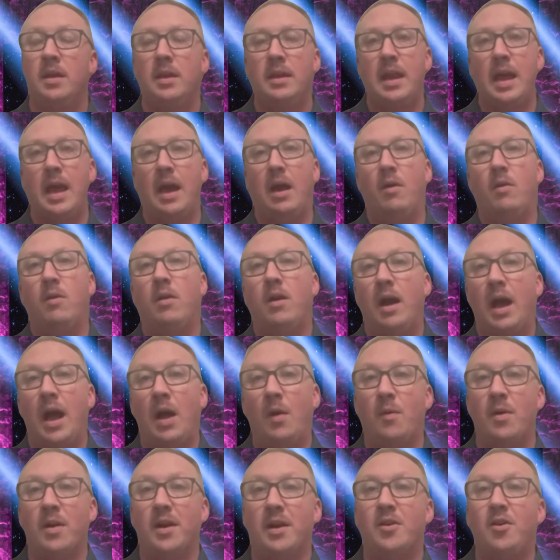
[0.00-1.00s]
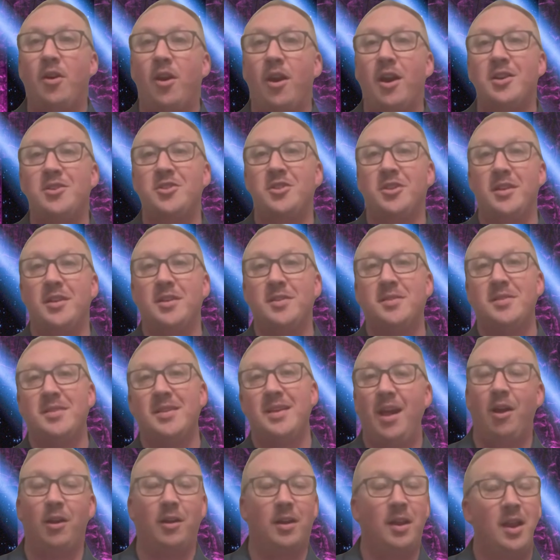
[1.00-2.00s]
Now, I want to caution us,
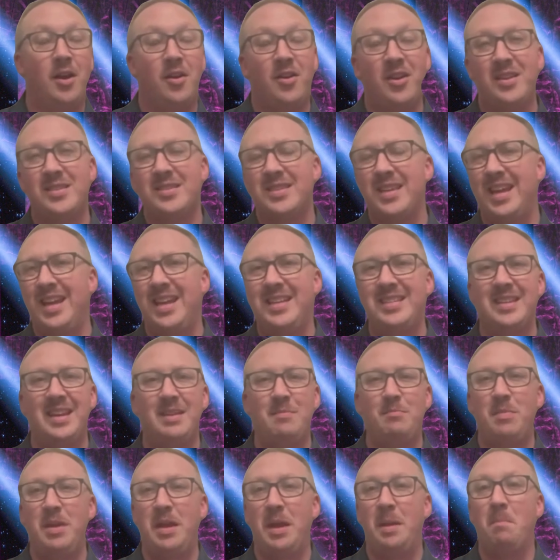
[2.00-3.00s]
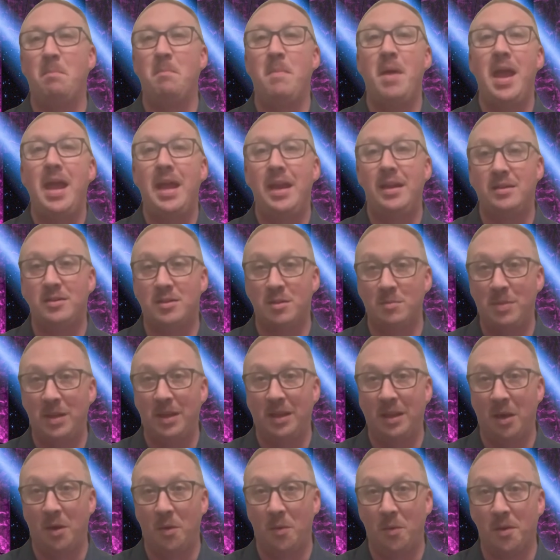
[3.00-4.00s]
our larynx isn't being made to be
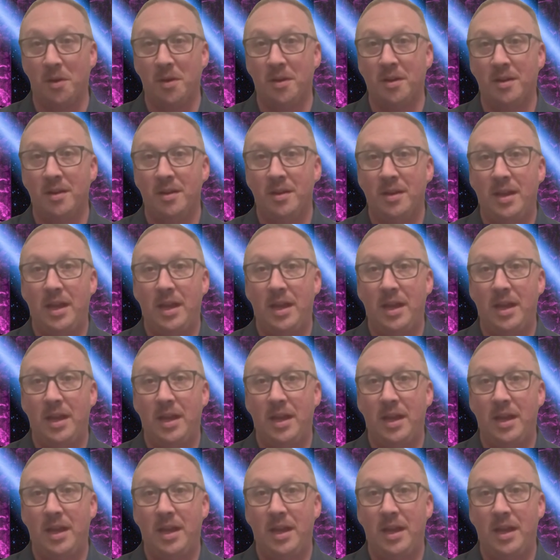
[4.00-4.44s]
lower.